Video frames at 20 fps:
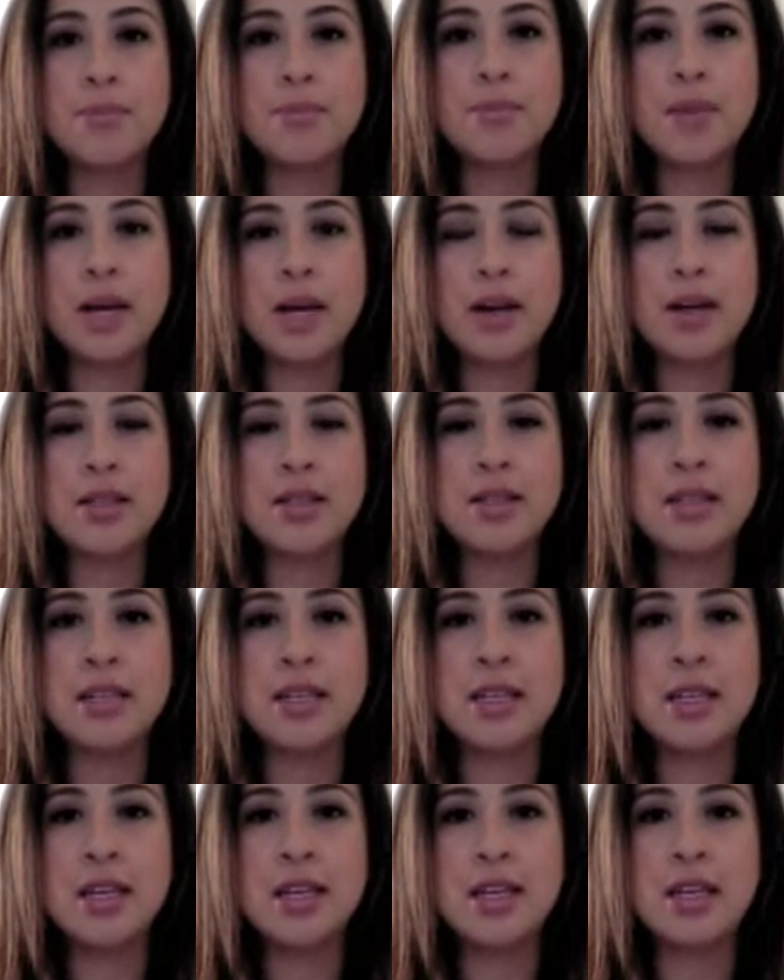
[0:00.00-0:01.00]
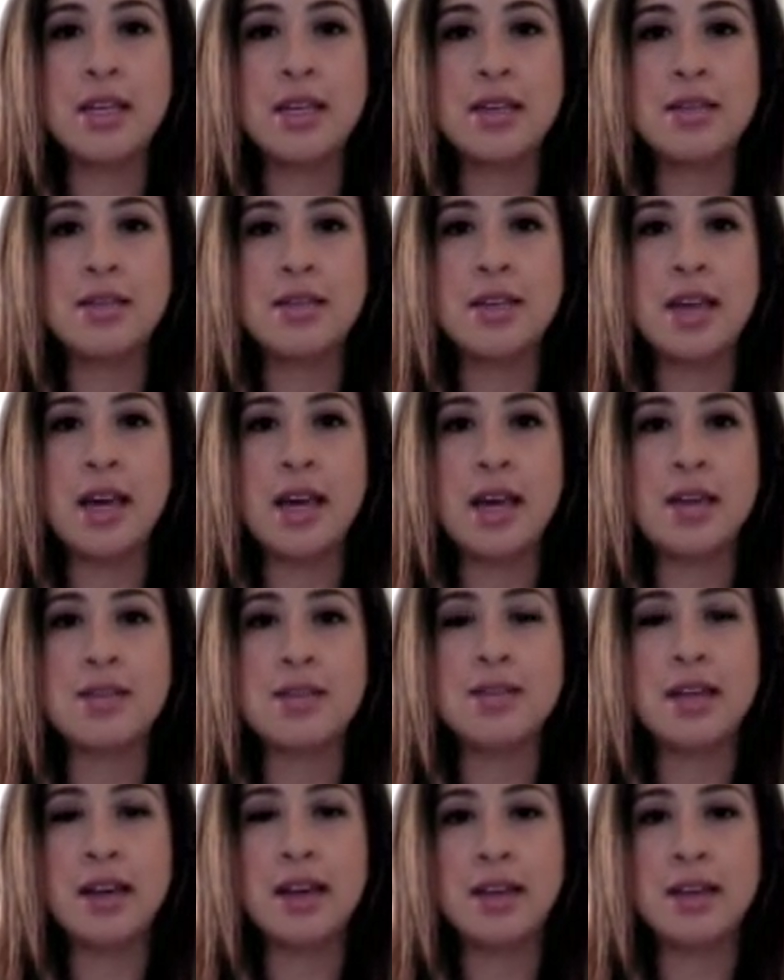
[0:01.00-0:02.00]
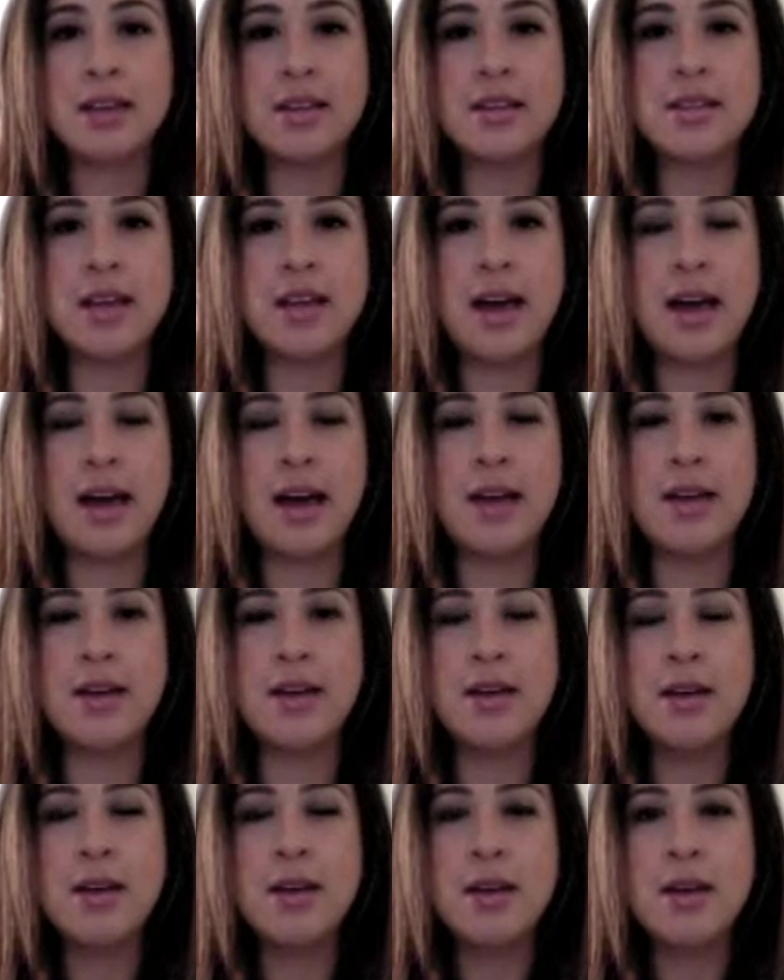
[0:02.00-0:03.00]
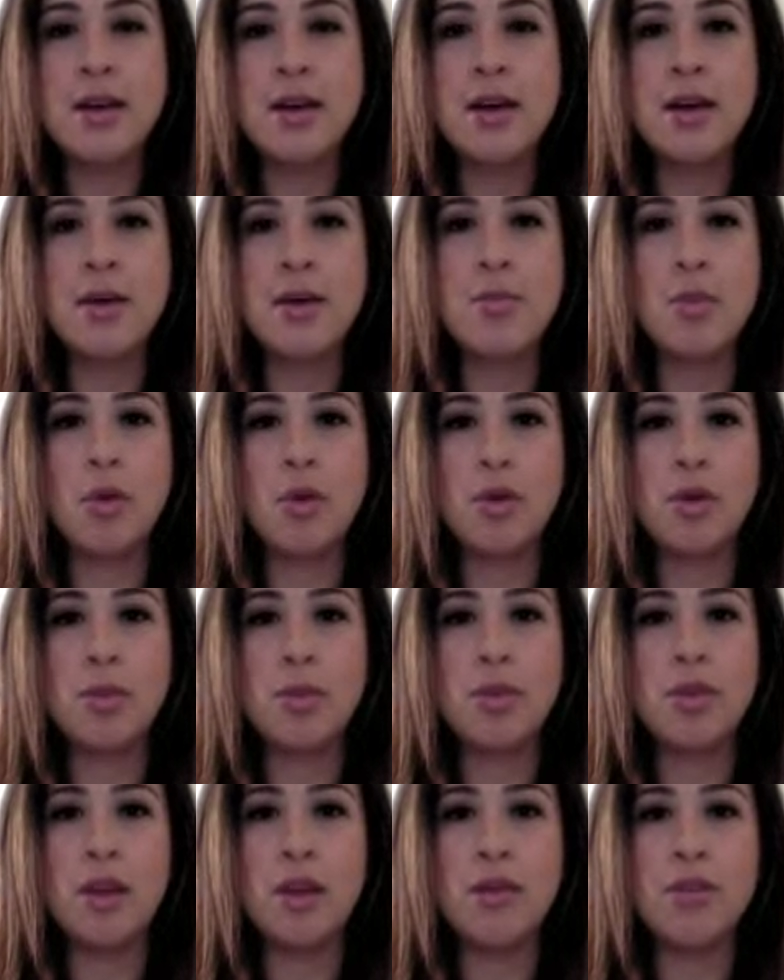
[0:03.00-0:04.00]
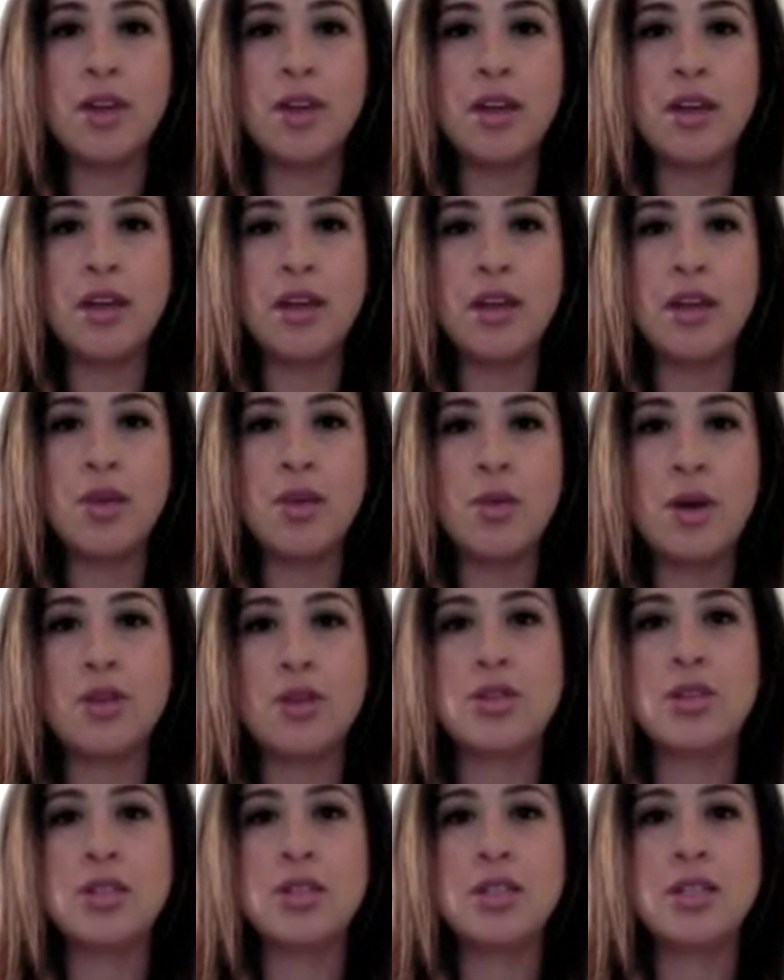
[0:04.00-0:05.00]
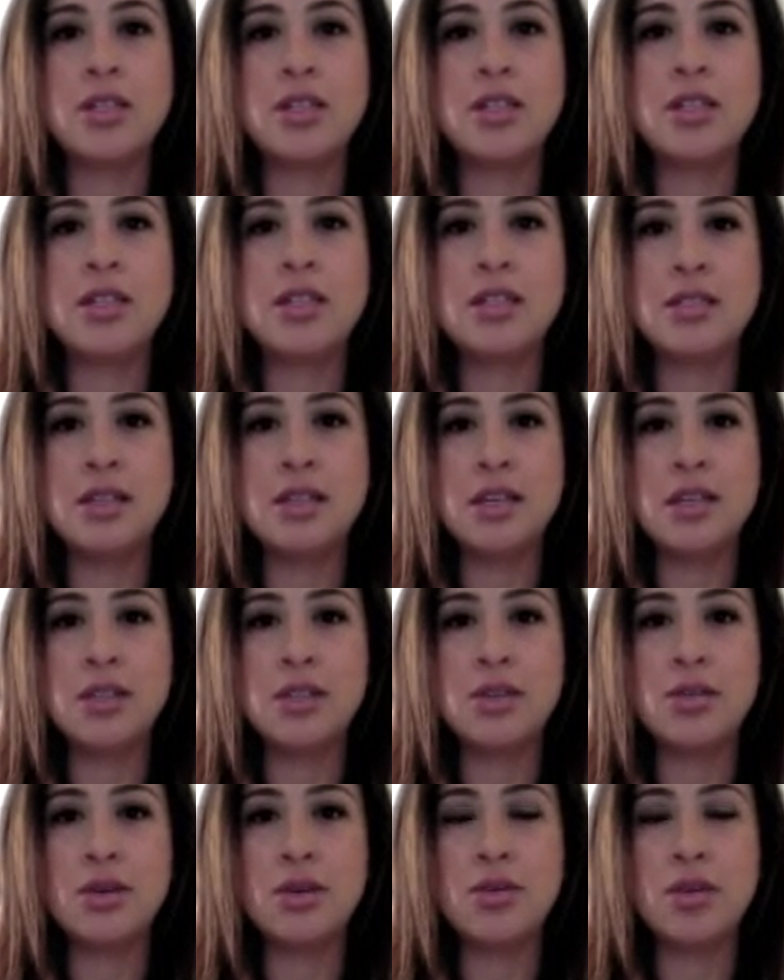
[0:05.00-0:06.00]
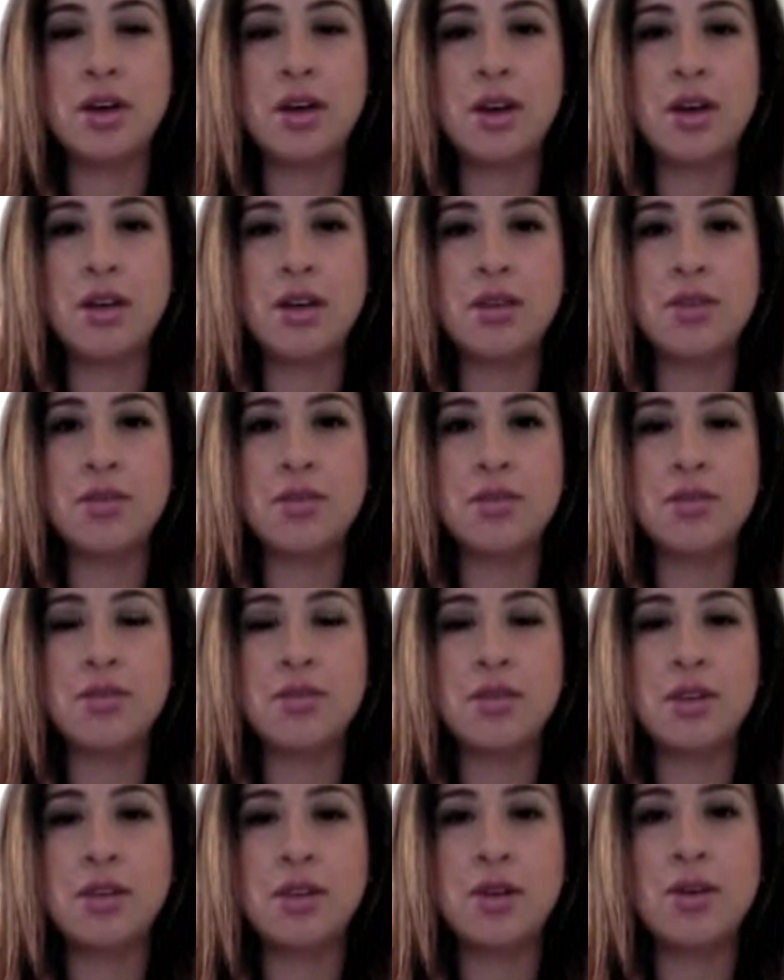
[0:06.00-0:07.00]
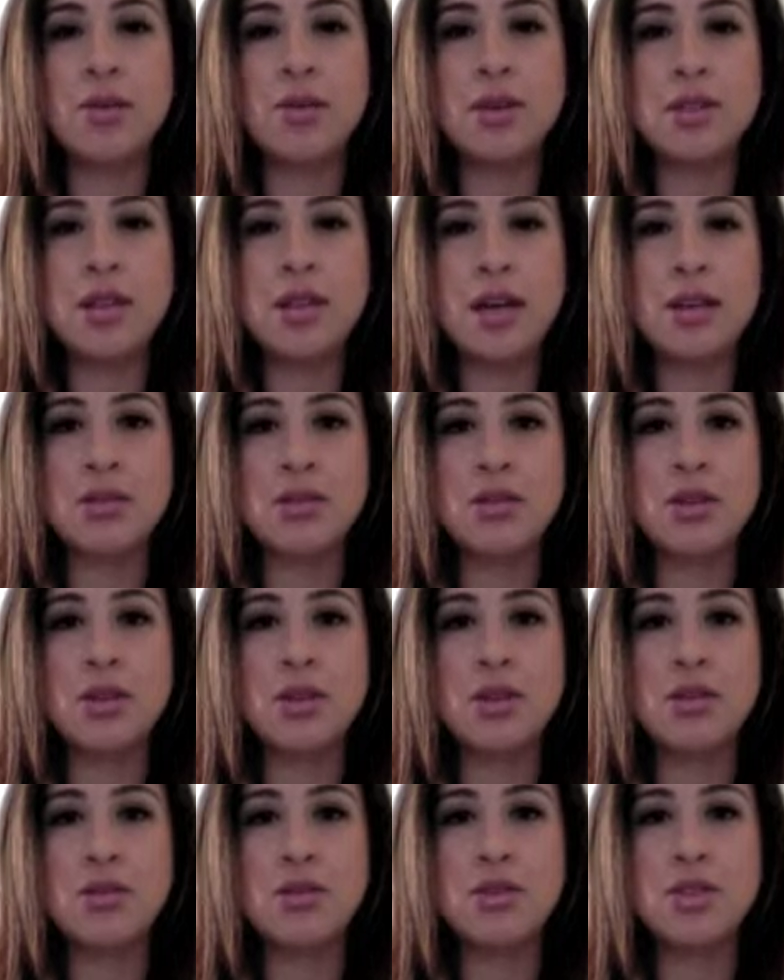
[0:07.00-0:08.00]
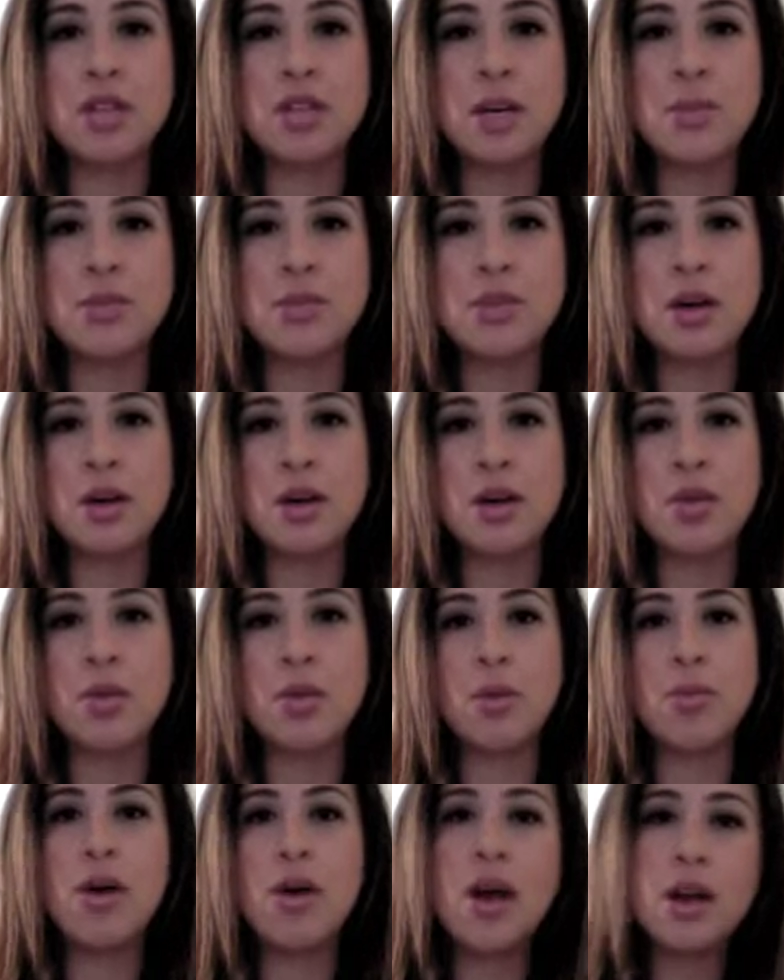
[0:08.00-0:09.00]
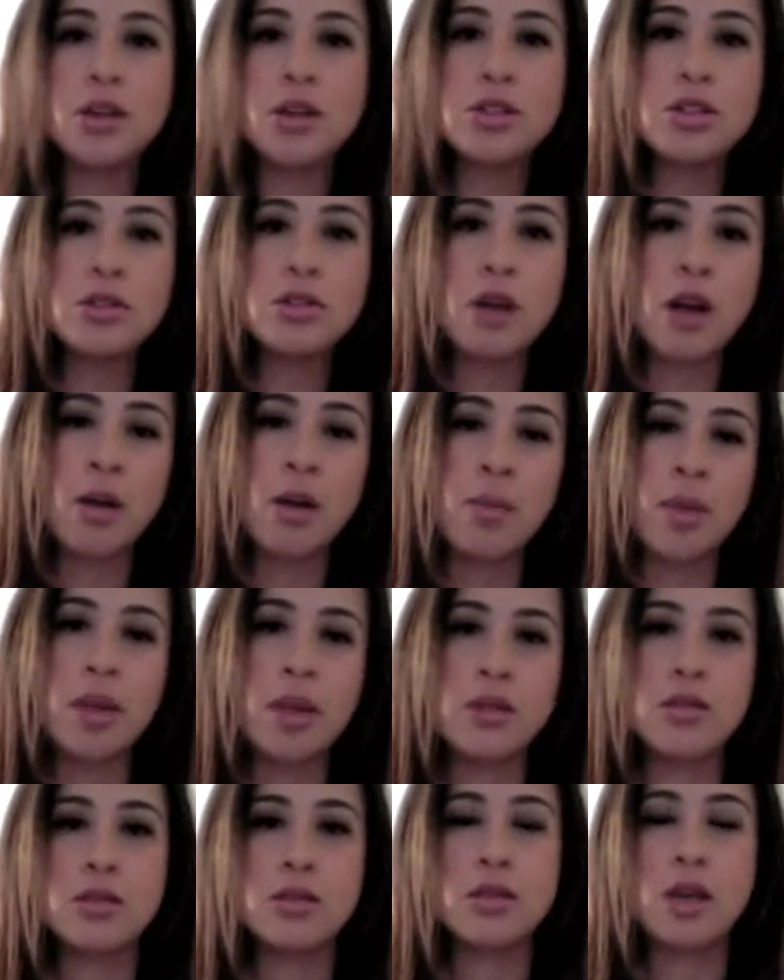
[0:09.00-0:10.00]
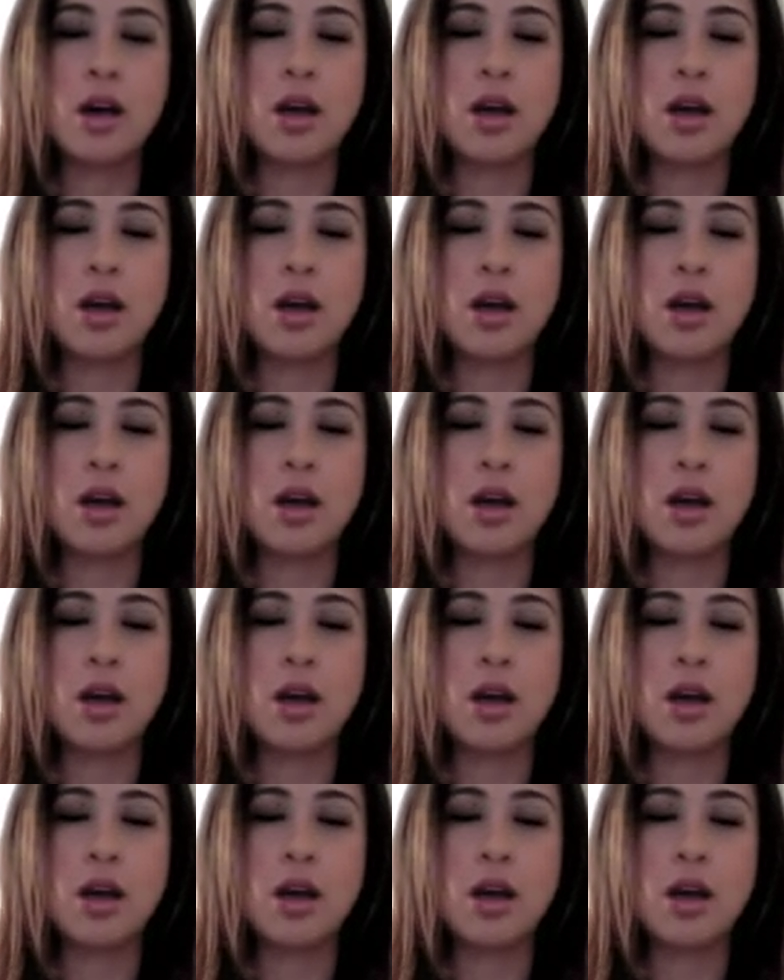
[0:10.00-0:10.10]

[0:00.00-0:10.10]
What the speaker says: My cousin is a stylist at Immortal Beloved in Washington, D.C., so I've kind of, always asked her for tips on what products she recommends,